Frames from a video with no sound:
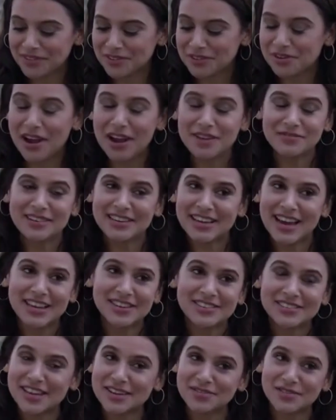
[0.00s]
It's not every
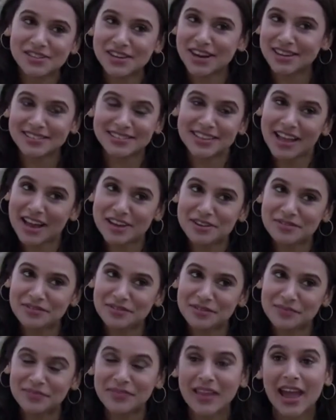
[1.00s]
day you save a child's
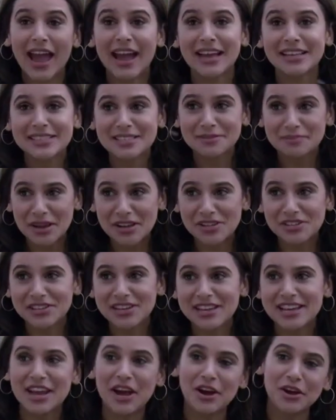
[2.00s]
life,
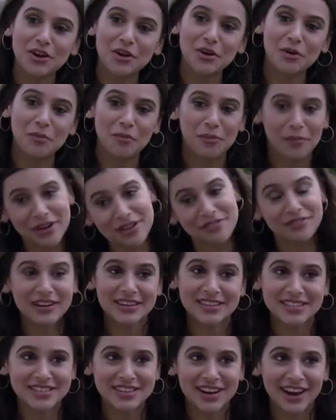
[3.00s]
especially your
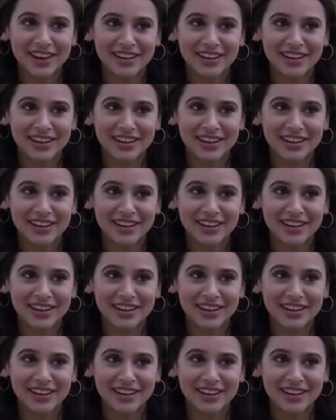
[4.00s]
boyfriend's